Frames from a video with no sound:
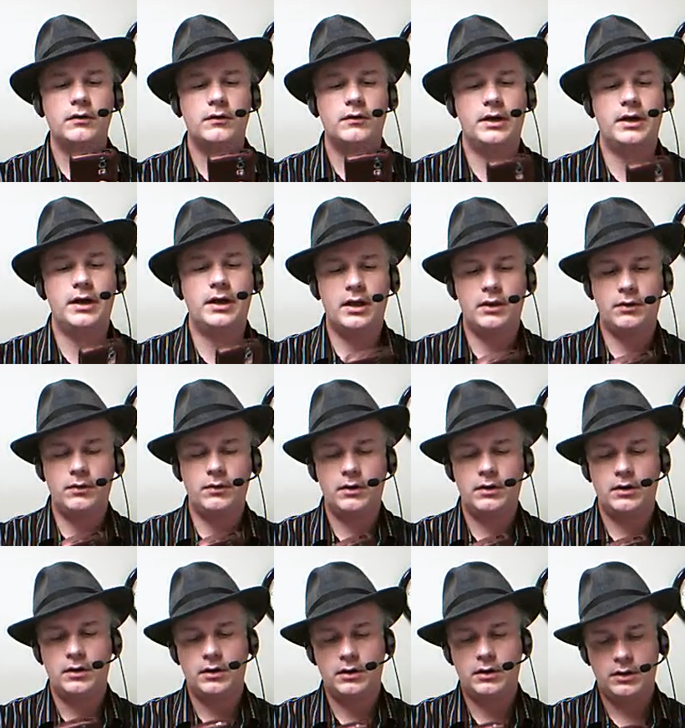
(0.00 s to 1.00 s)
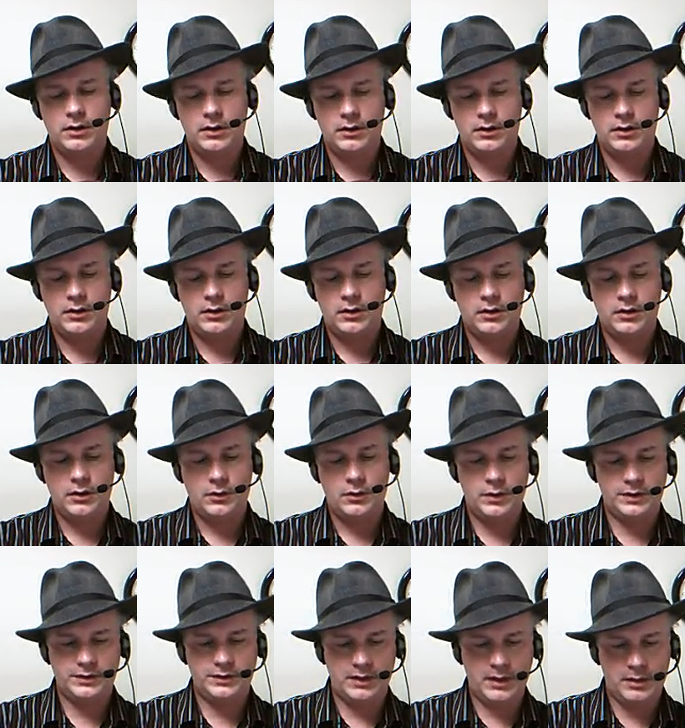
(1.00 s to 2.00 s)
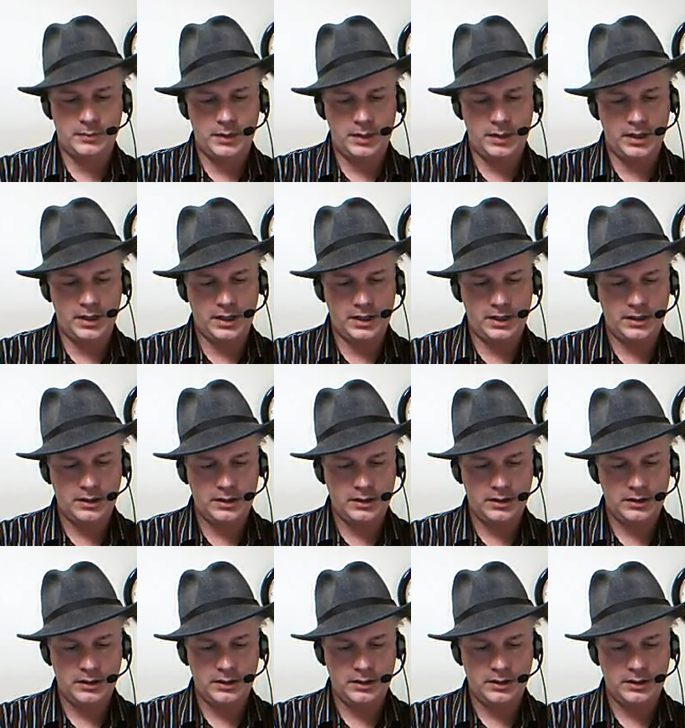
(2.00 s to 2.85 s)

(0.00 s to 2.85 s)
right now what's on my mind.